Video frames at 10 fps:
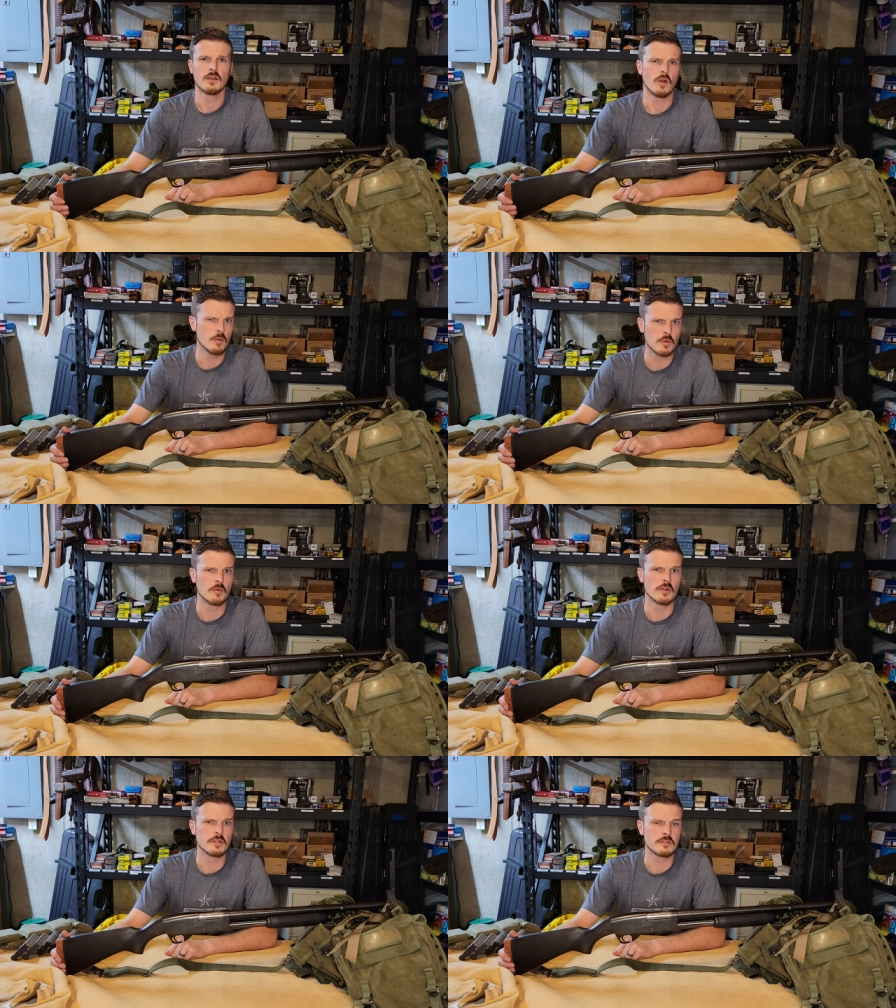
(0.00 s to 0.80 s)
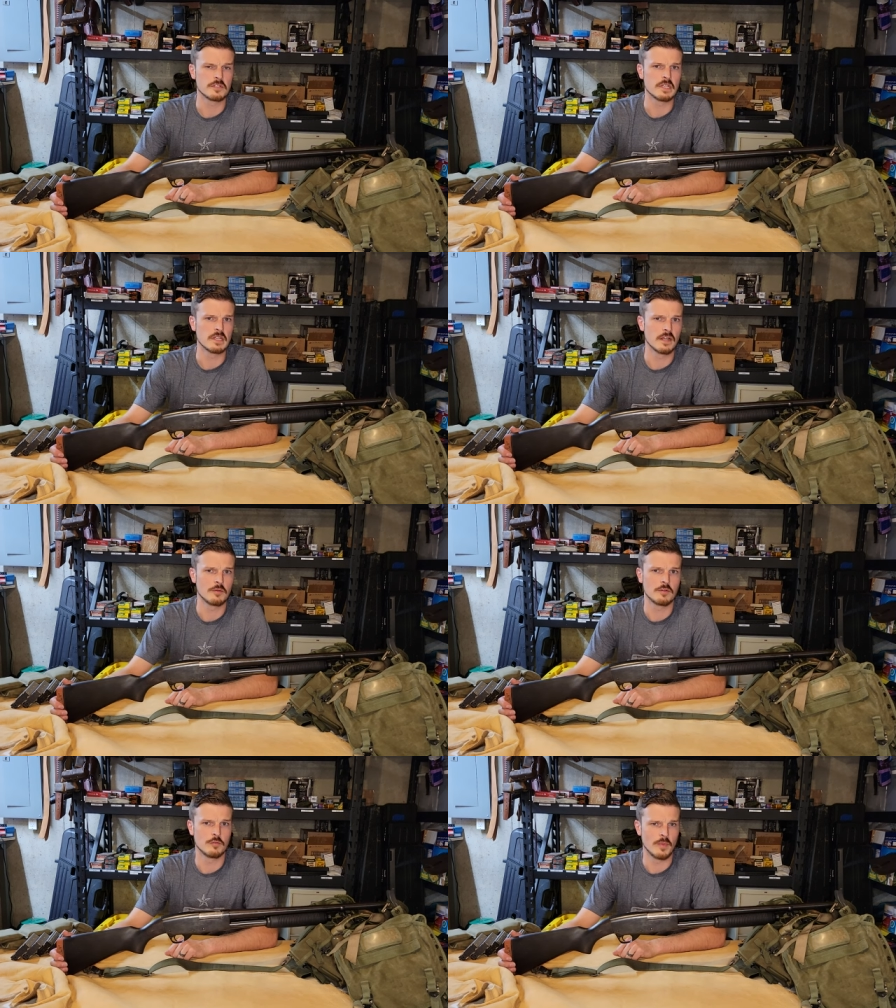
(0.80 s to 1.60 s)
quite a bit more interesting than I
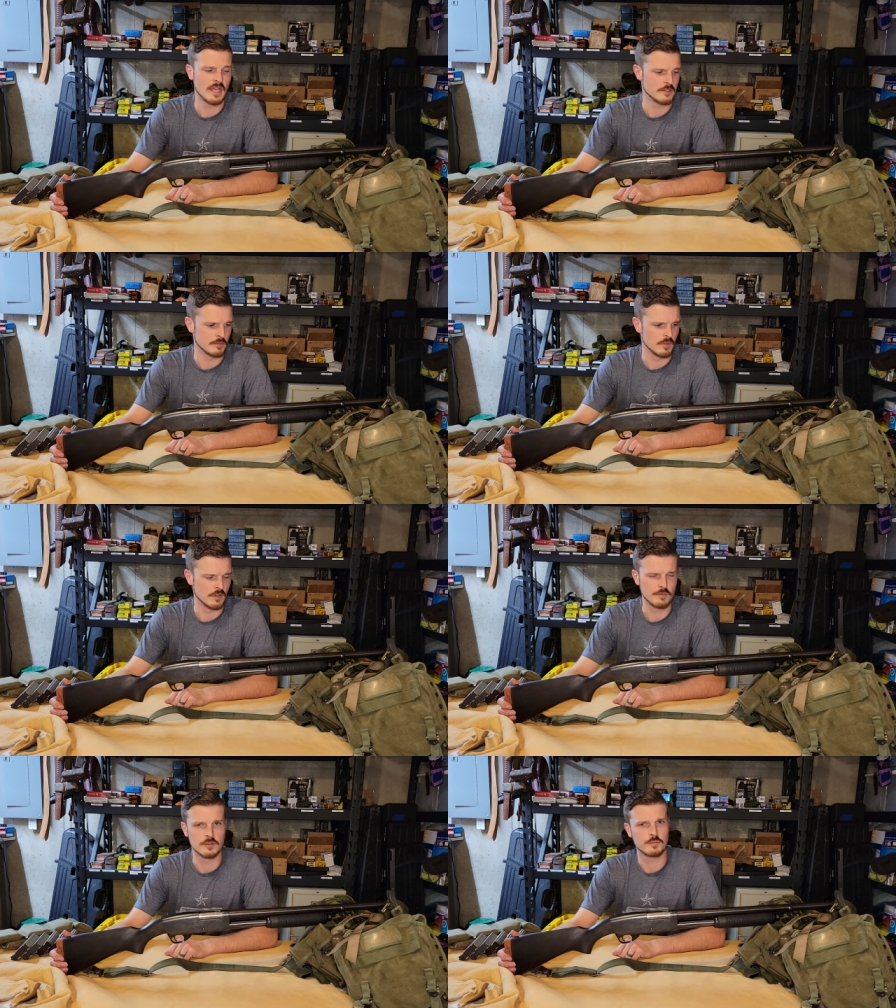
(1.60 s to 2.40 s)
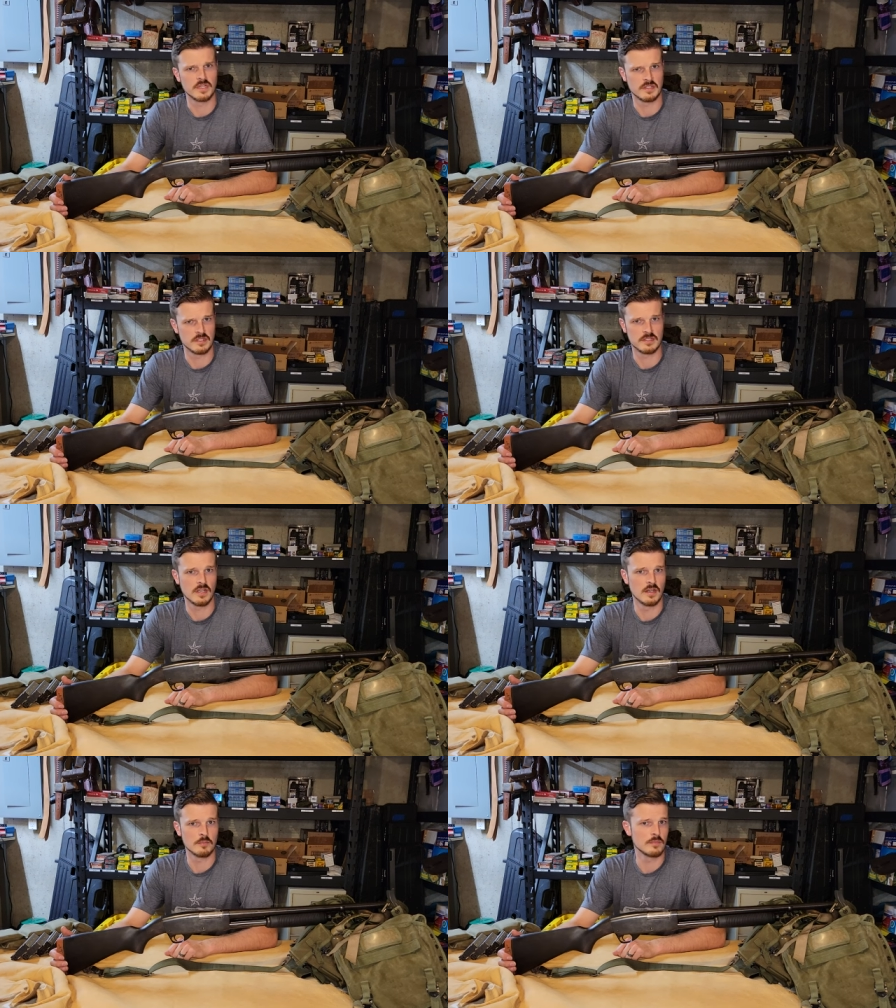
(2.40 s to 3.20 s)
would have imagined when I first picked this
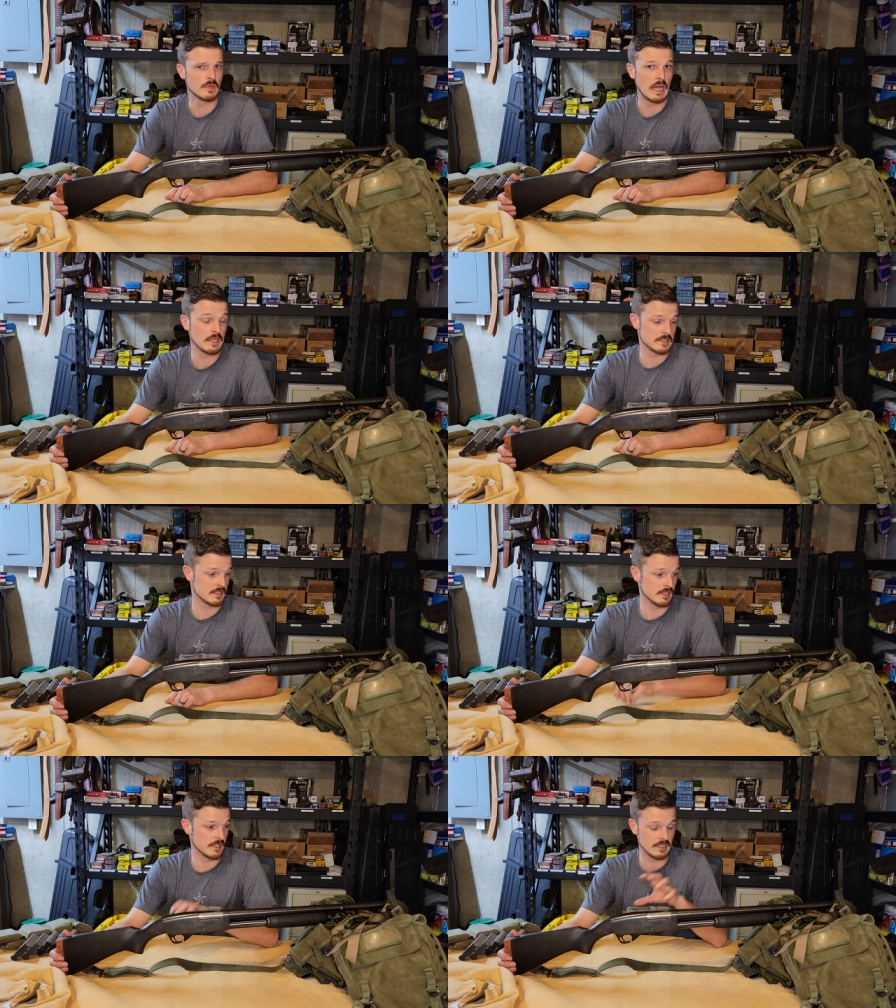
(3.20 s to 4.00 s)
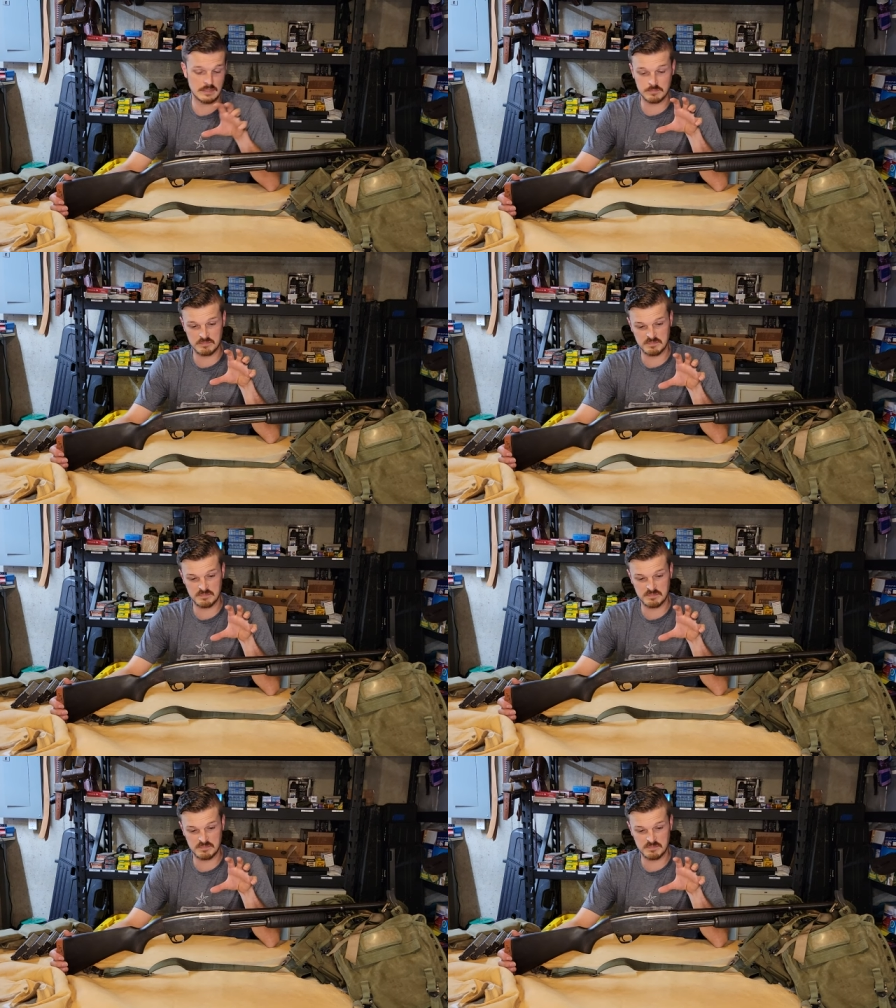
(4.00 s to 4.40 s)
up. Honestly,